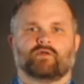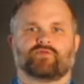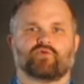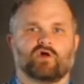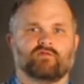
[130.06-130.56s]

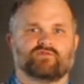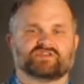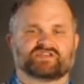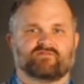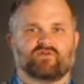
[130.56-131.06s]
Through all of
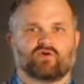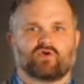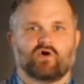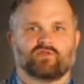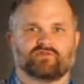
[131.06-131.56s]
this, I felt
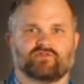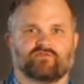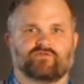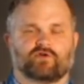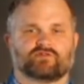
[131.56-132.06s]
called into the
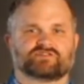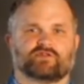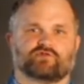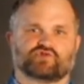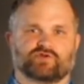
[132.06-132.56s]
Fearless
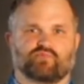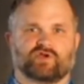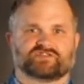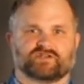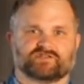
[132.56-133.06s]
Leadership
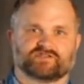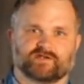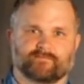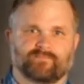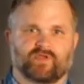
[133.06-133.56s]
Residency,
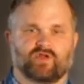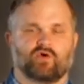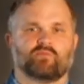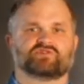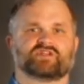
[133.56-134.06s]
and
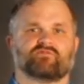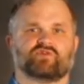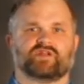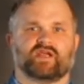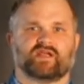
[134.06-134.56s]
almost every
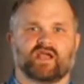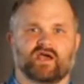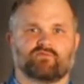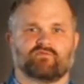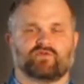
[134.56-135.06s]
day
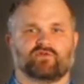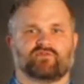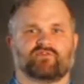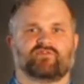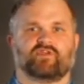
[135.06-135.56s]
God
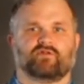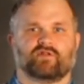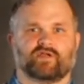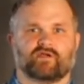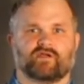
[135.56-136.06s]
reveals His
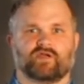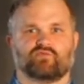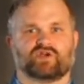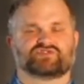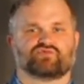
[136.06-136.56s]
healing and
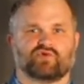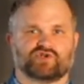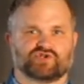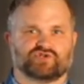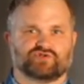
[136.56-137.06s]

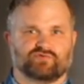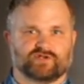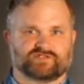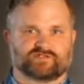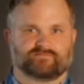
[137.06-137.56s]
restoration to
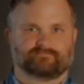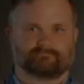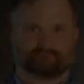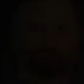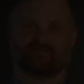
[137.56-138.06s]
us.
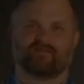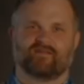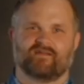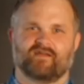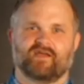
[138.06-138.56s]

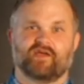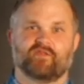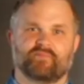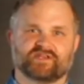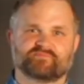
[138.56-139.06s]
And
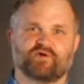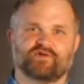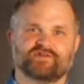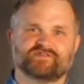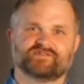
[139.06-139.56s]
the best
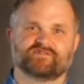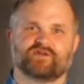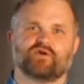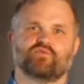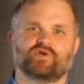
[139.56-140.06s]
part is,
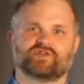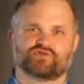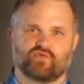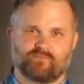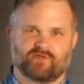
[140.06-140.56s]
we get
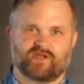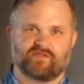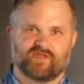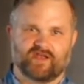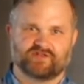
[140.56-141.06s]
to
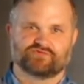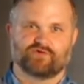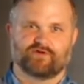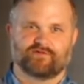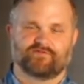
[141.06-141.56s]
replicate that into
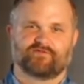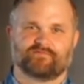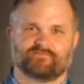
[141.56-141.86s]
others.